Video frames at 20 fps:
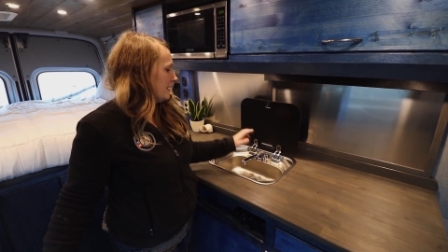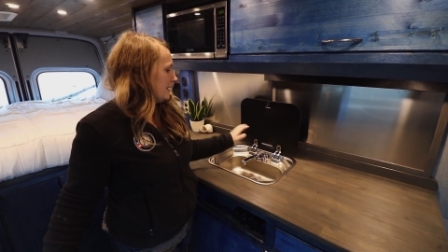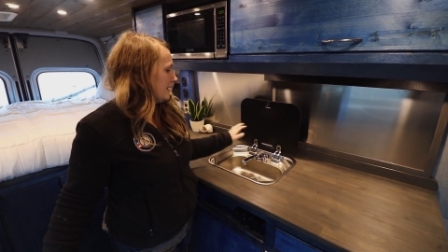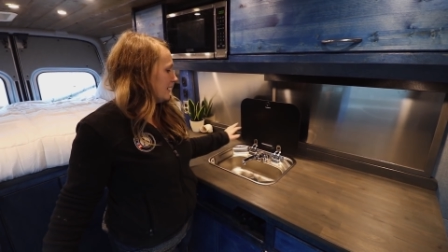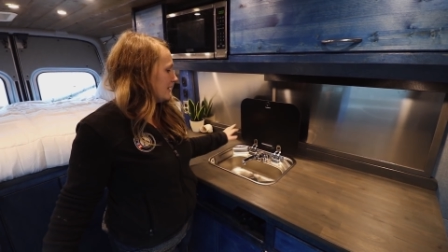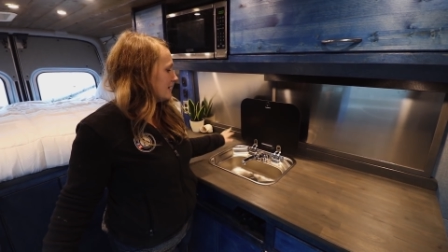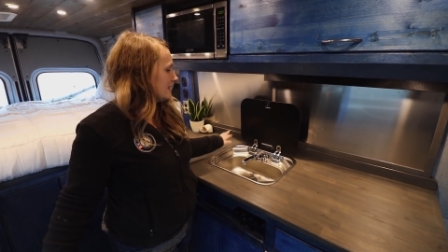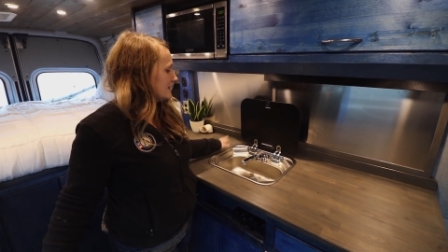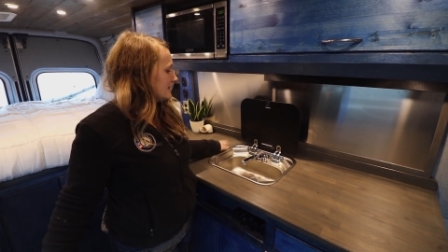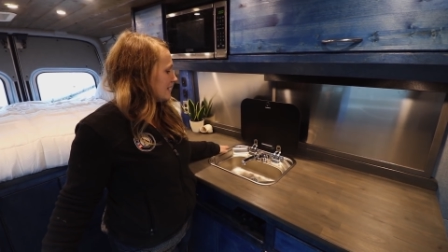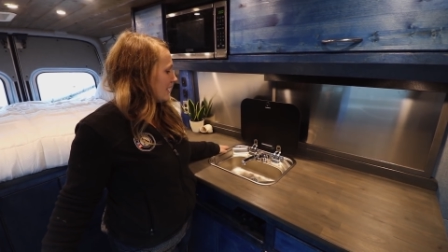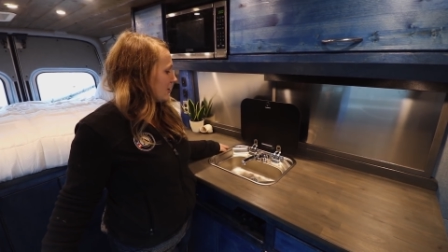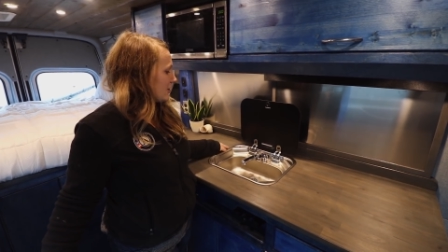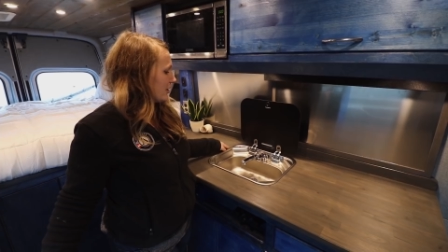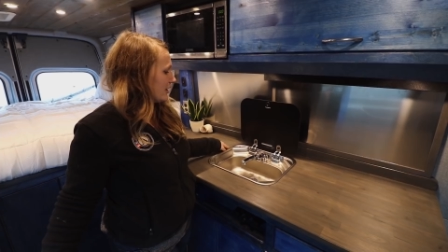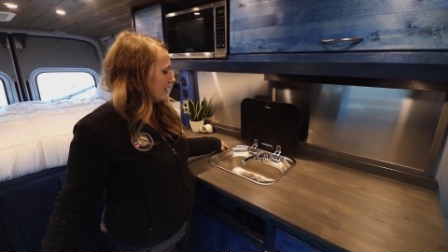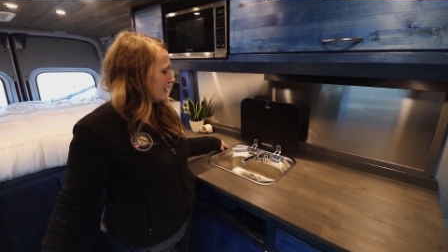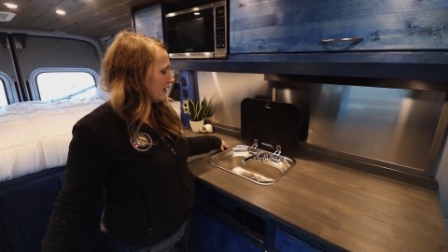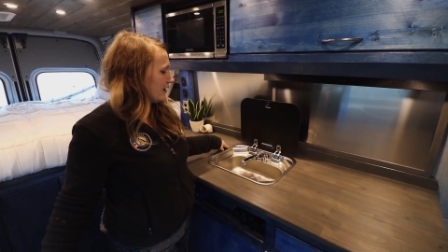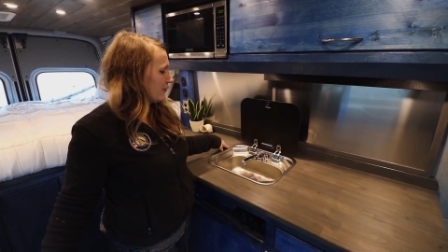In the
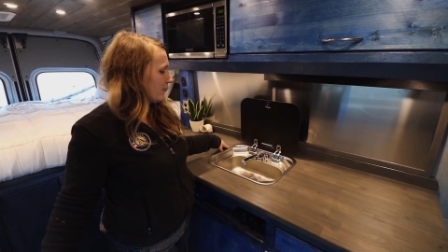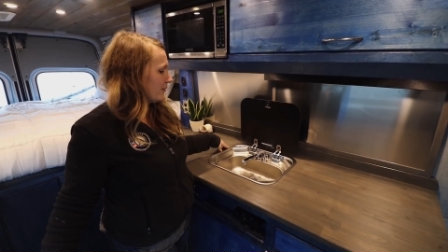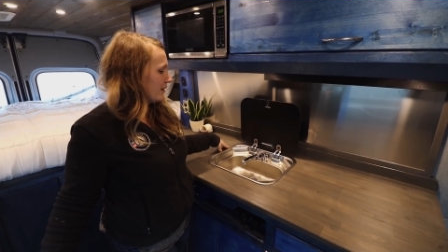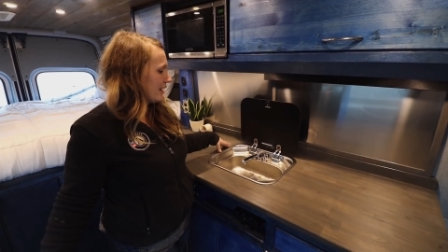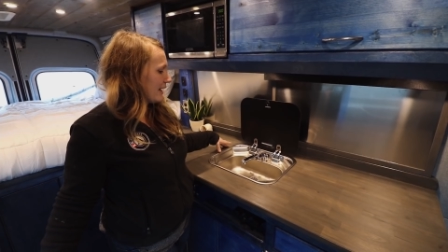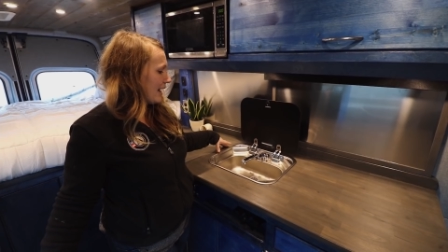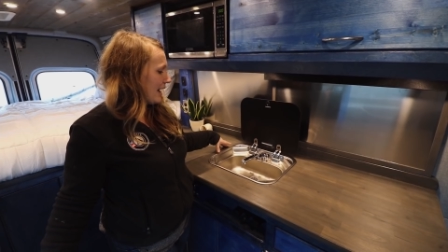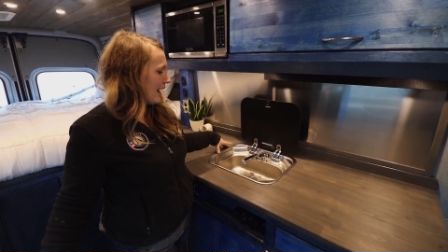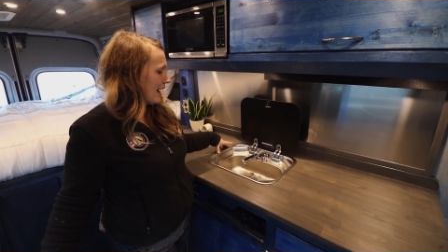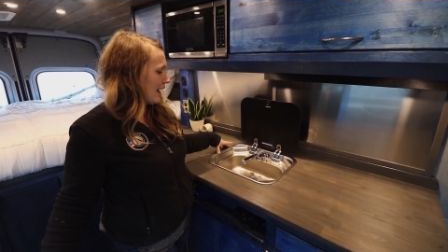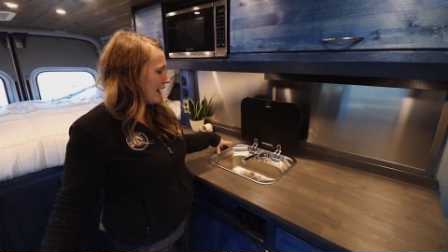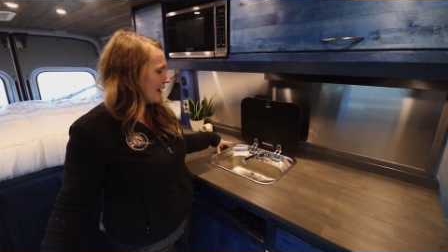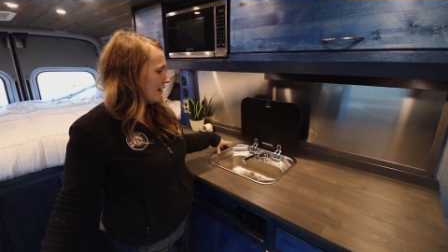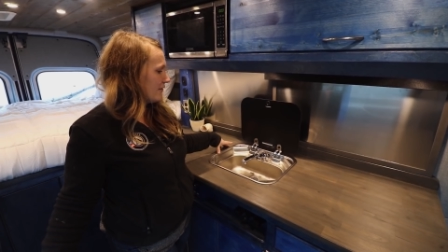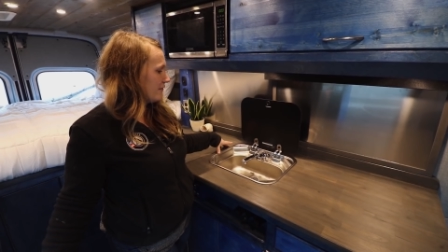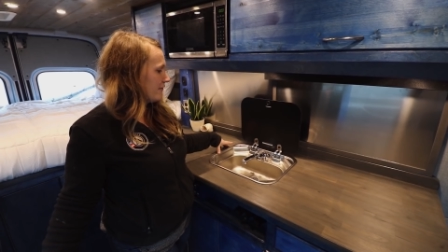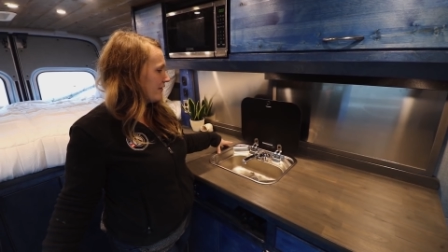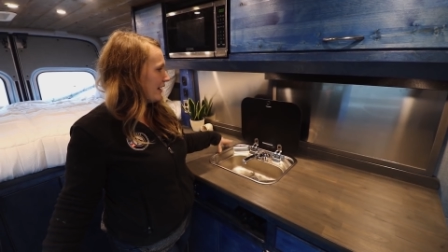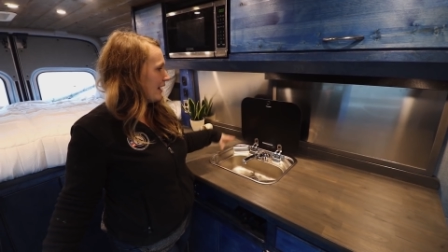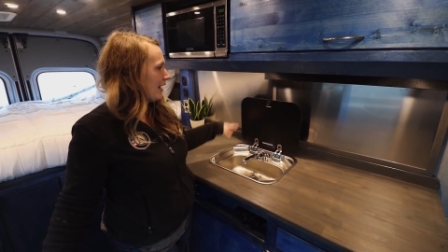center here, we
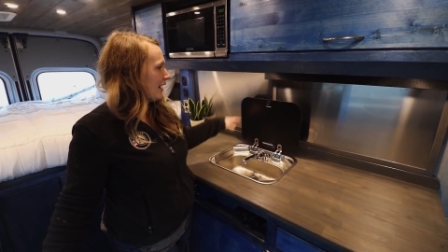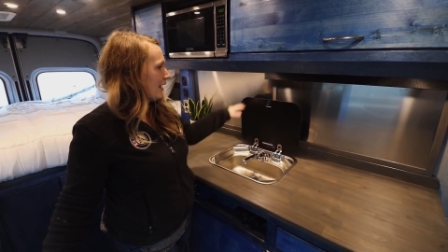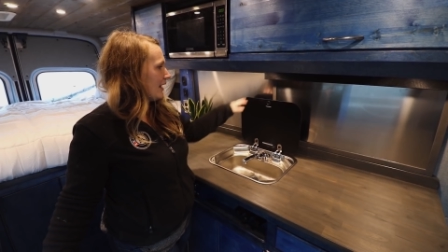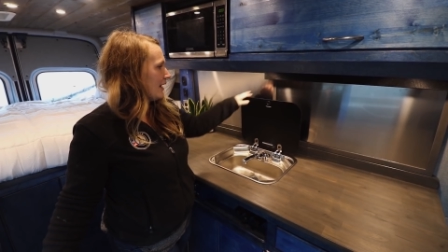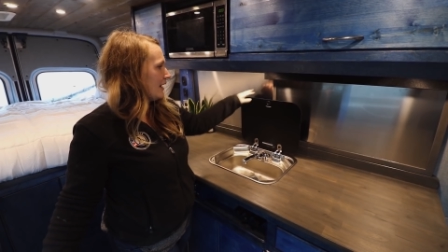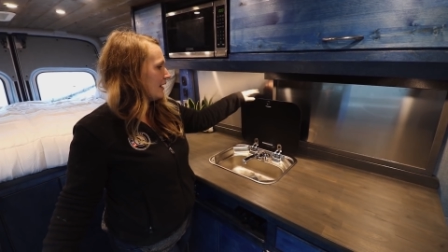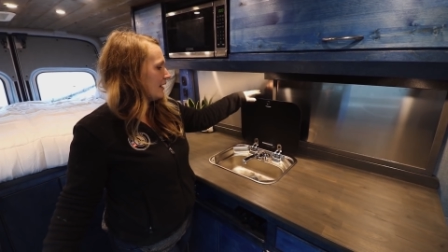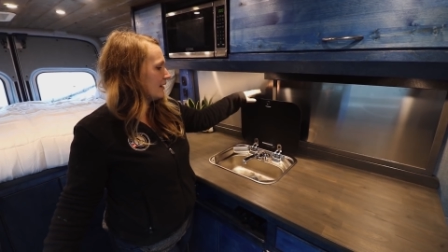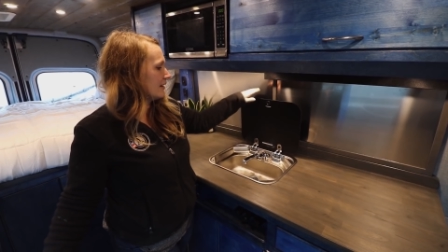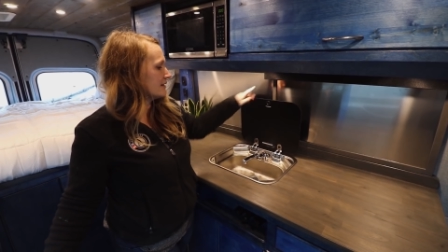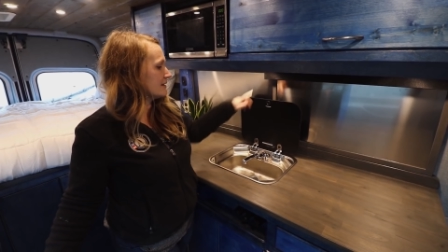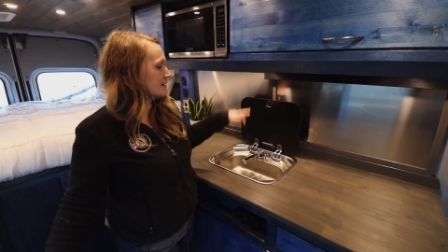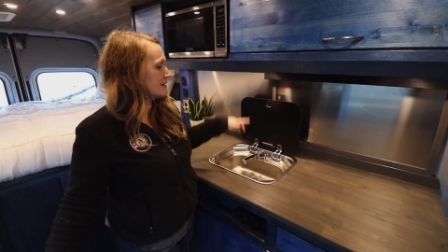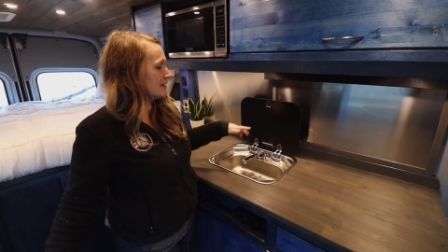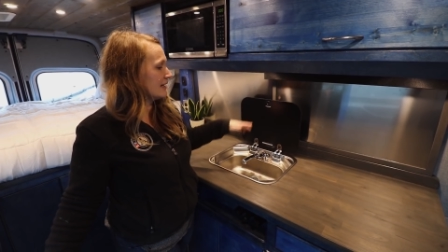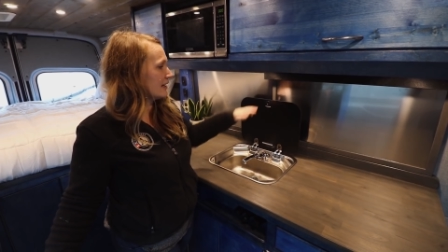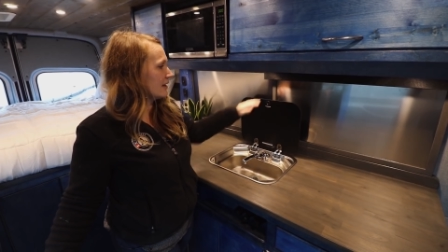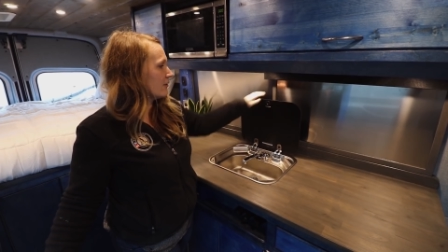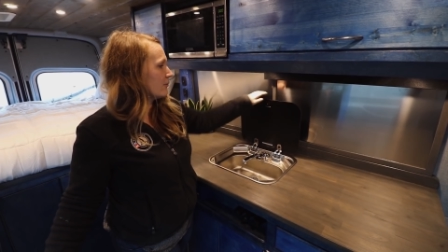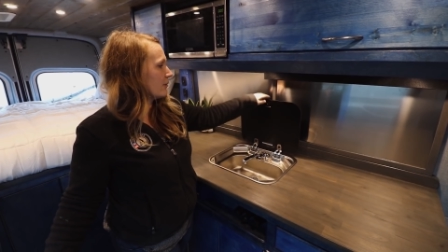have a
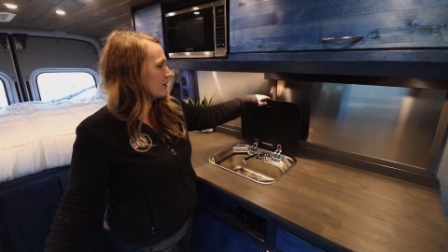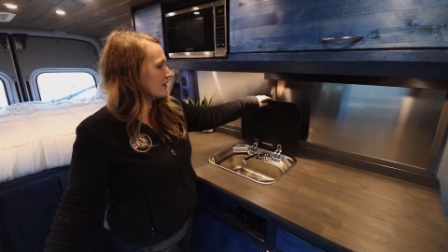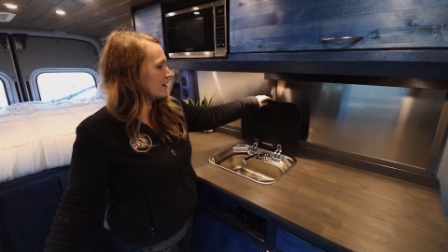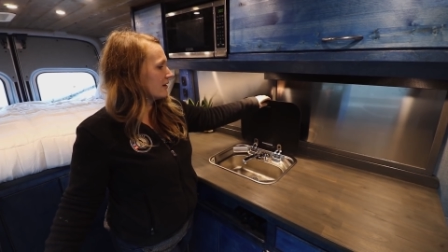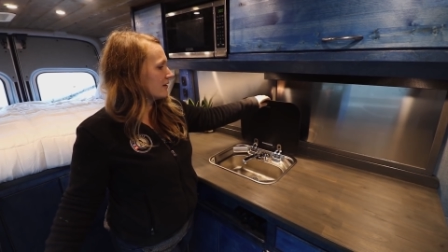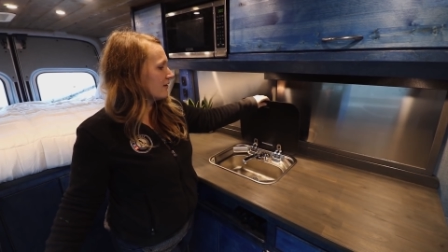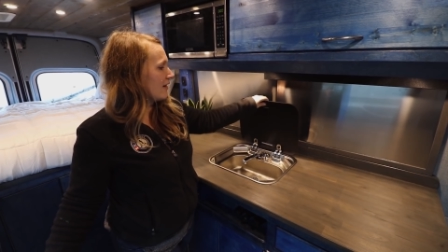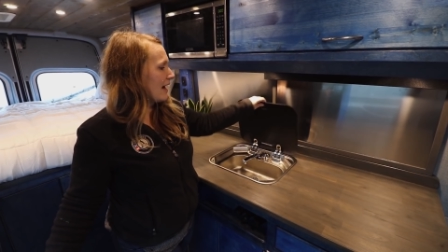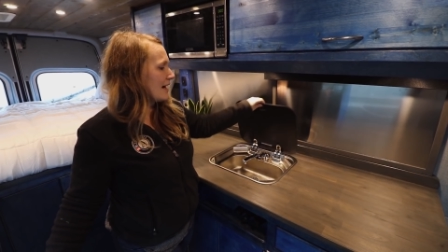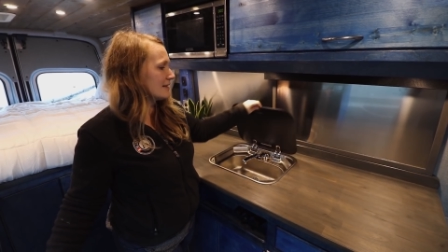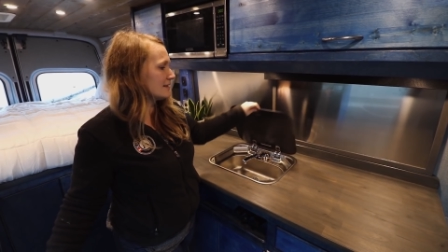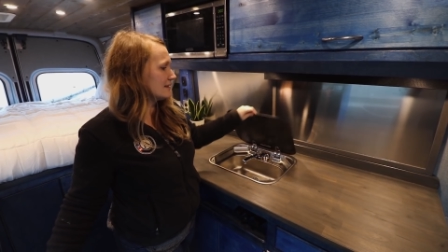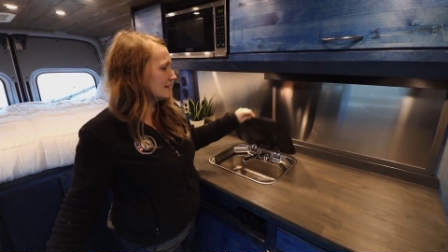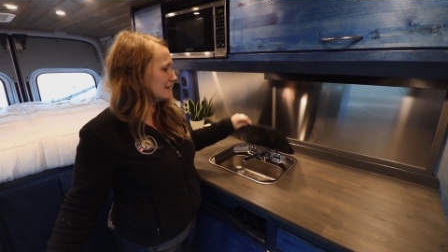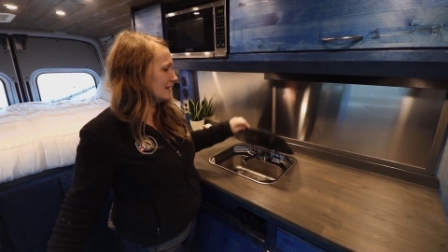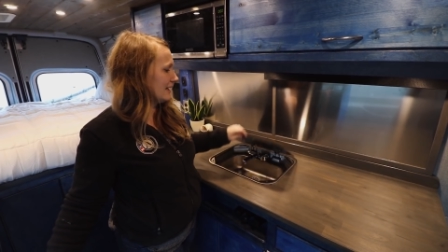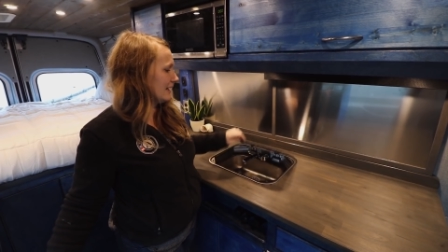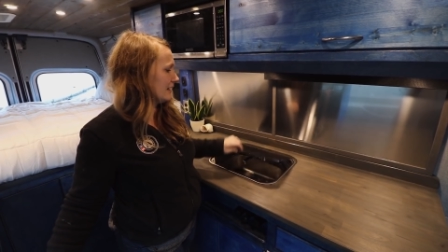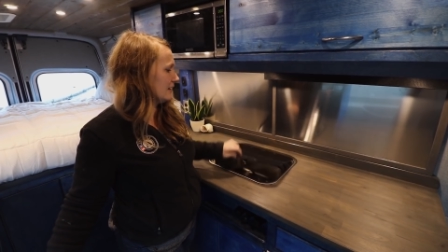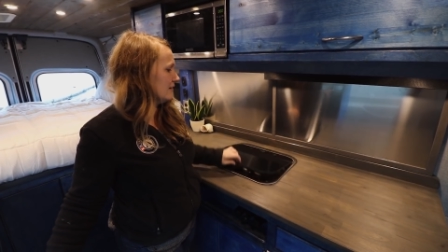sink with a glass
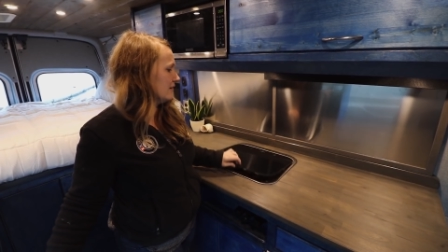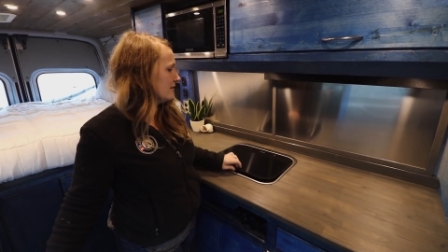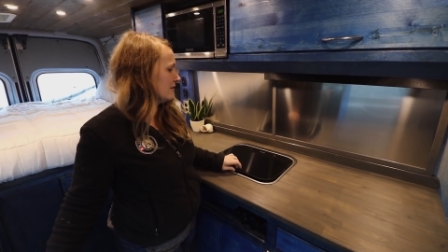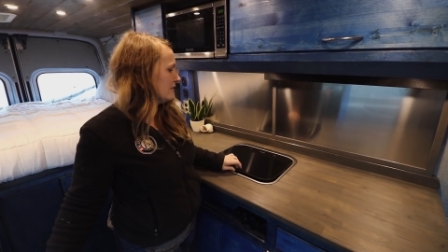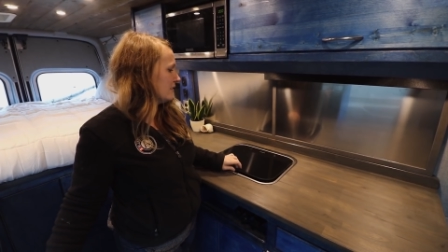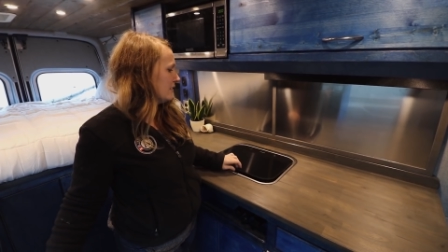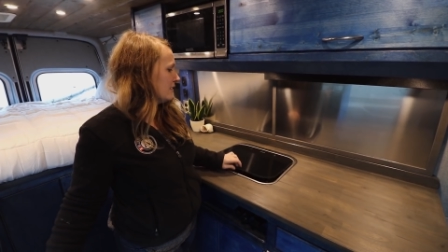lid,